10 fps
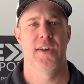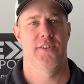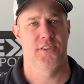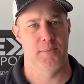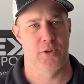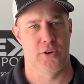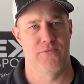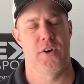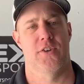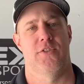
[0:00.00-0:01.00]
similar
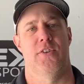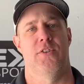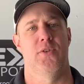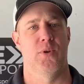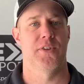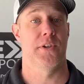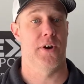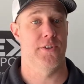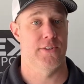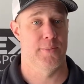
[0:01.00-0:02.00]
function to what the
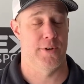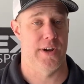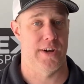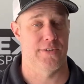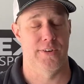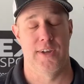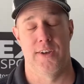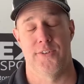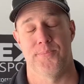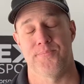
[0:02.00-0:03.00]
launch limiter actually does.